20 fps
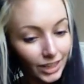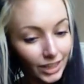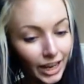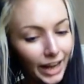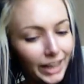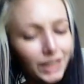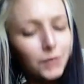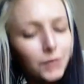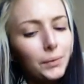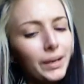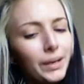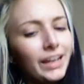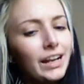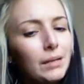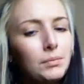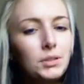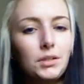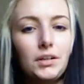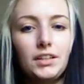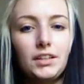Anyway,
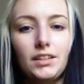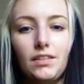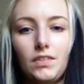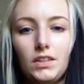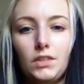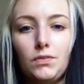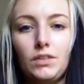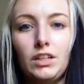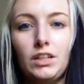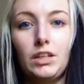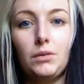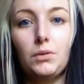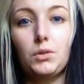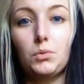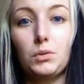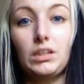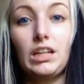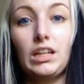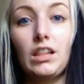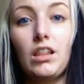I'm sorry that this video
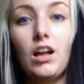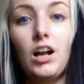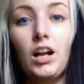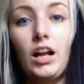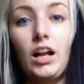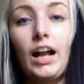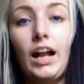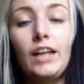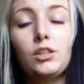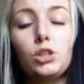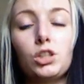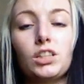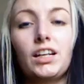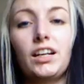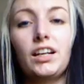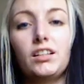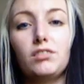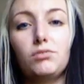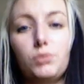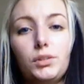was really long. I just
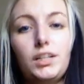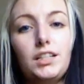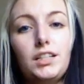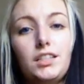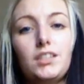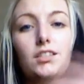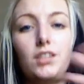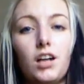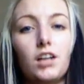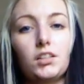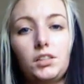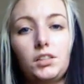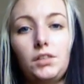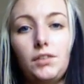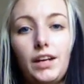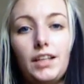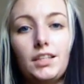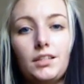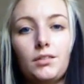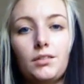kind of wanted to talk to you
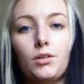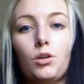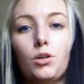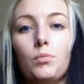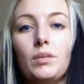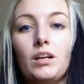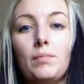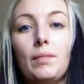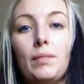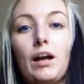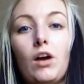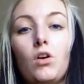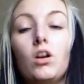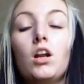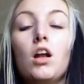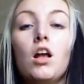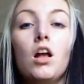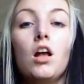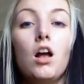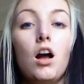guys a little bit about
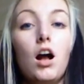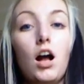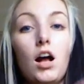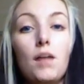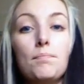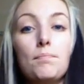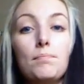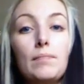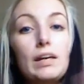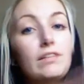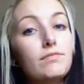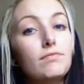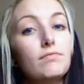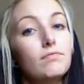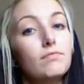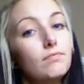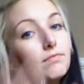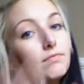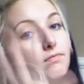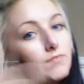my
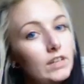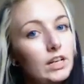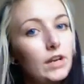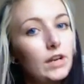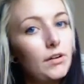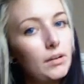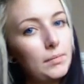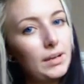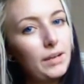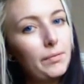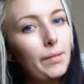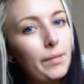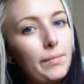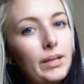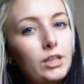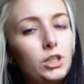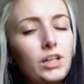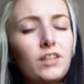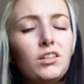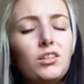video I made on my
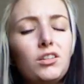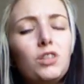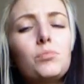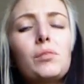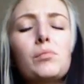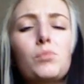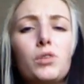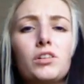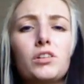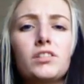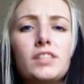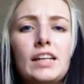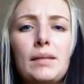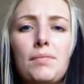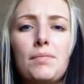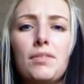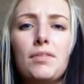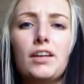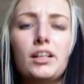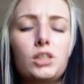main channel a little bit more in
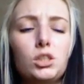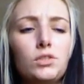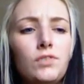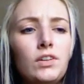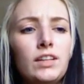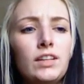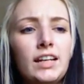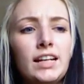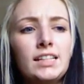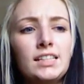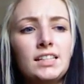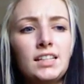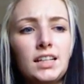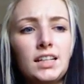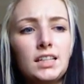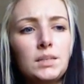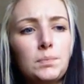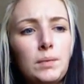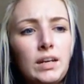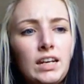depth. I just felt like I didn't
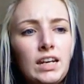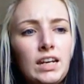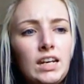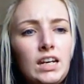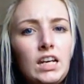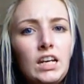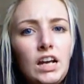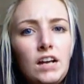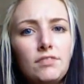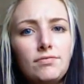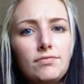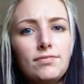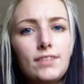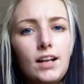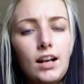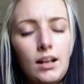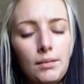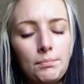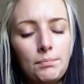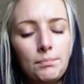explain it enough,
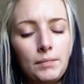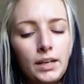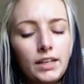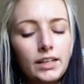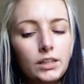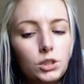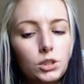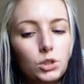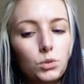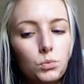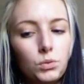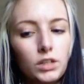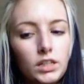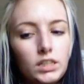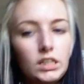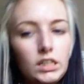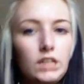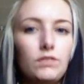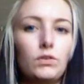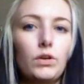and I just wanted
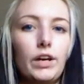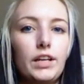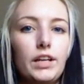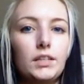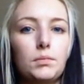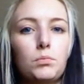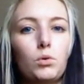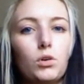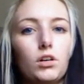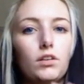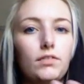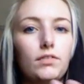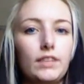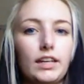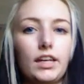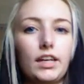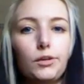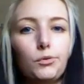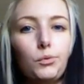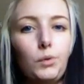to give you guys more of
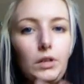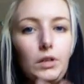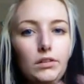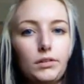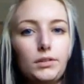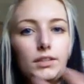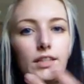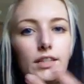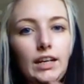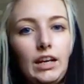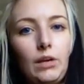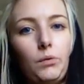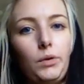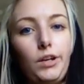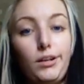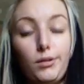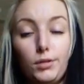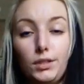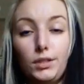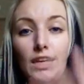like a real setting where
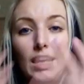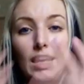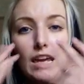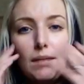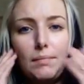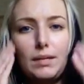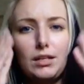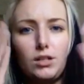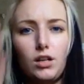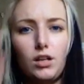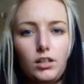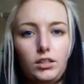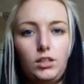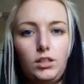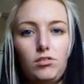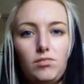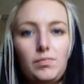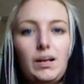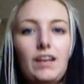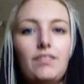you're seeing me talk to
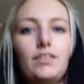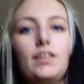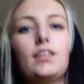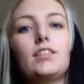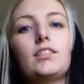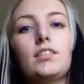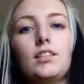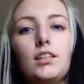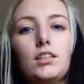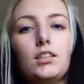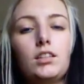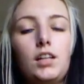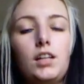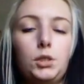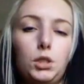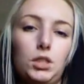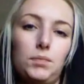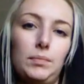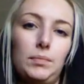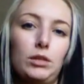you about this and it's not
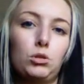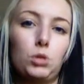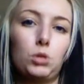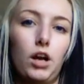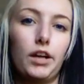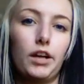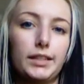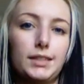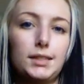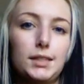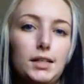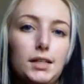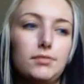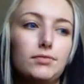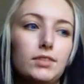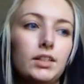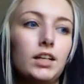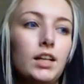just me drawing stuff.